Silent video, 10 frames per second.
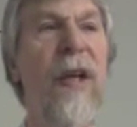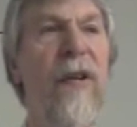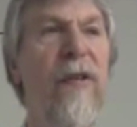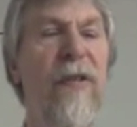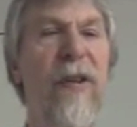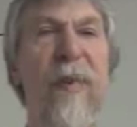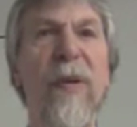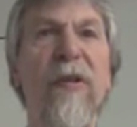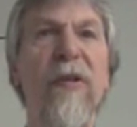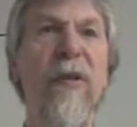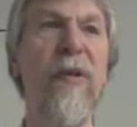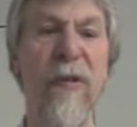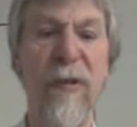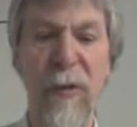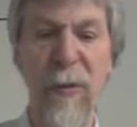The stub is
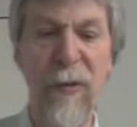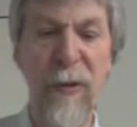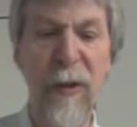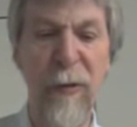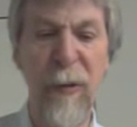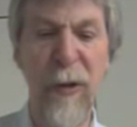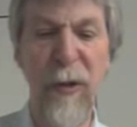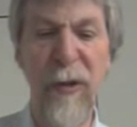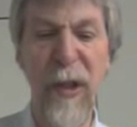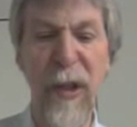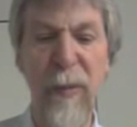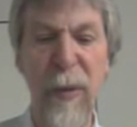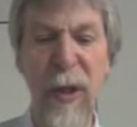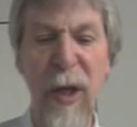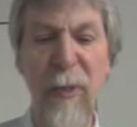used to transfer the
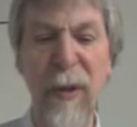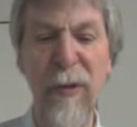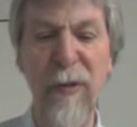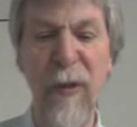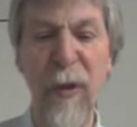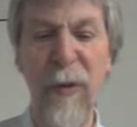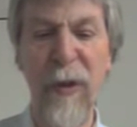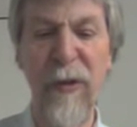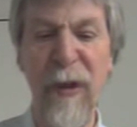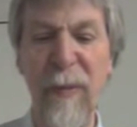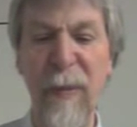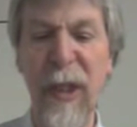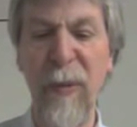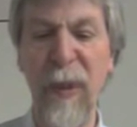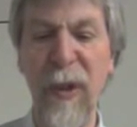parameters over some
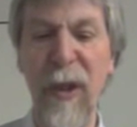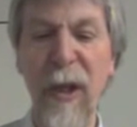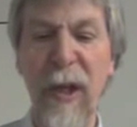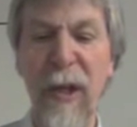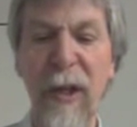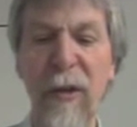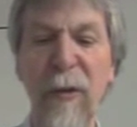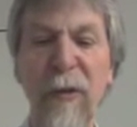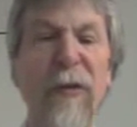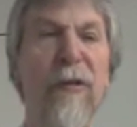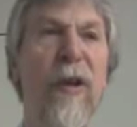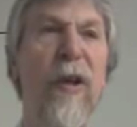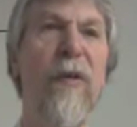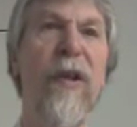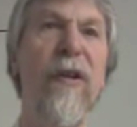network to the
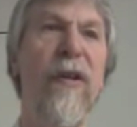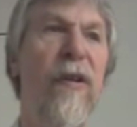server.